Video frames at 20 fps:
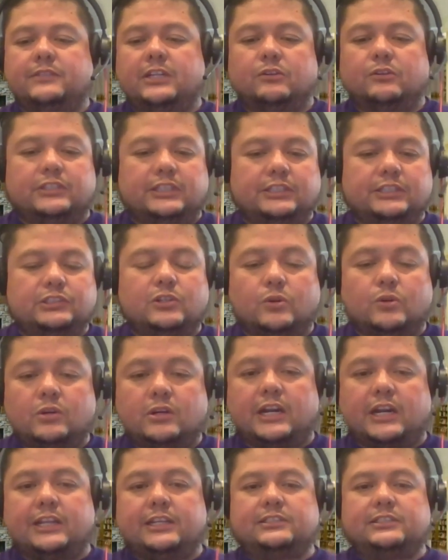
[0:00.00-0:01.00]

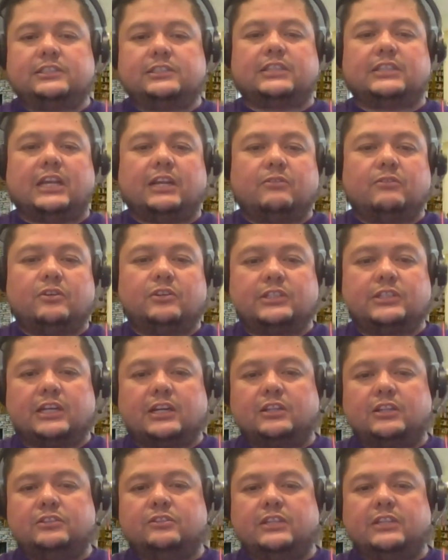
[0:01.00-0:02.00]
Discord, Raices Cyber,
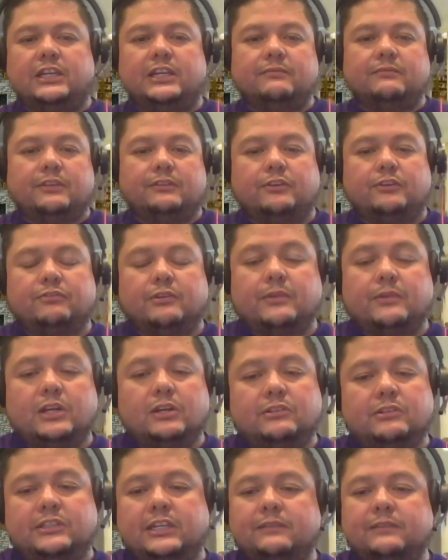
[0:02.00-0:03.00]
shout out to them. If you're
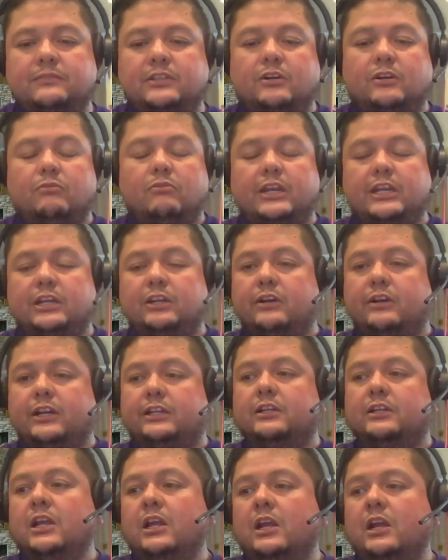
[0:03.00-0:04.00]
familiar with them, they're a really
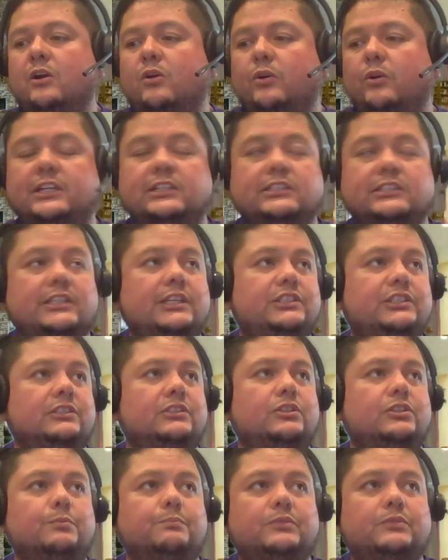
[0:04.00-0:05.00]
great organization
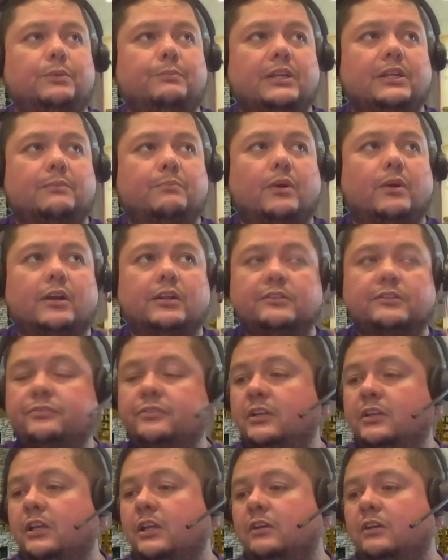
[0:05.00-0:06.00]
to be a part of,
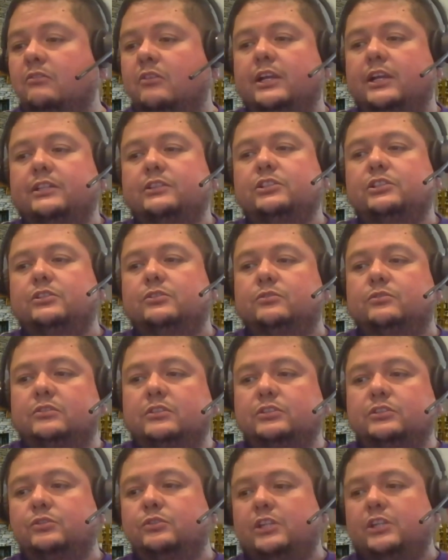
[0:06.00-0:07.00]
right? To
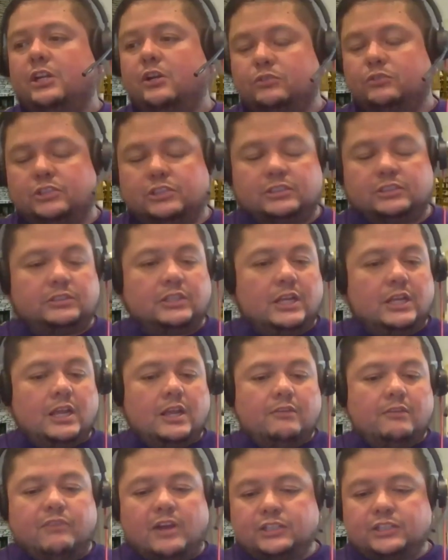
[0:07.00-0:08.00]
just
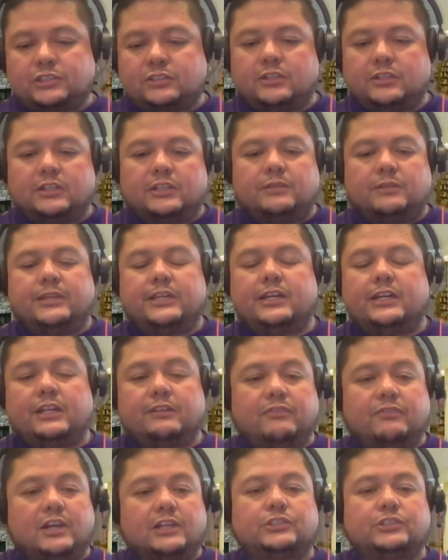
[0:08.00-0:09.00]
foster the community,
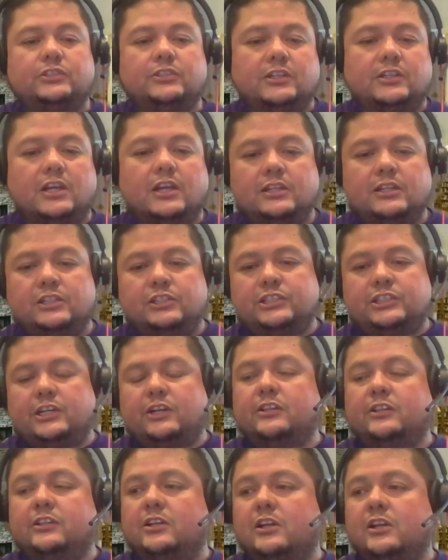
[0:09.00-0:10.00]
foster the knowledge,
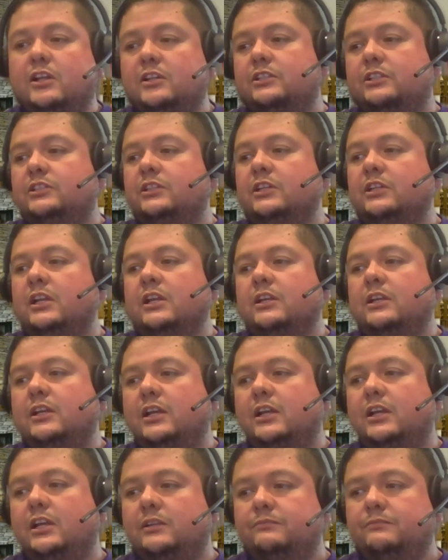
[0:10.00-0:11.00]
share the knowledge.
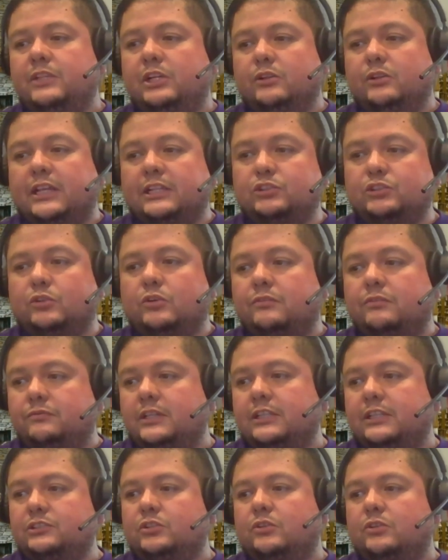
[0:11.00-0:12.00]
That sort of
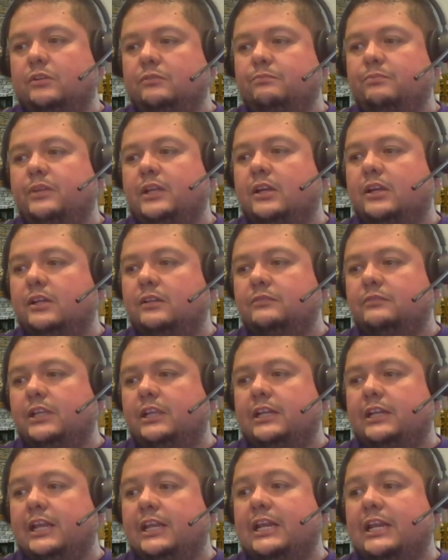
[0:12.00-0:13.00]

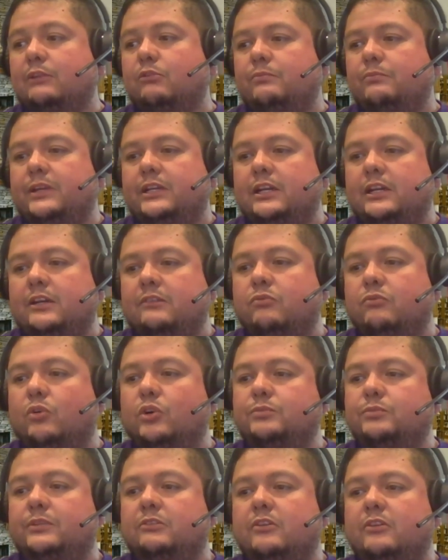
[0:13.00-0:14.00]
enablement and
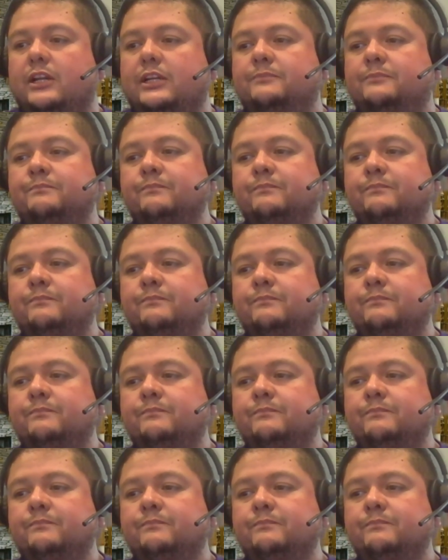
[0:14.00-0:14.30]
enforcement, right?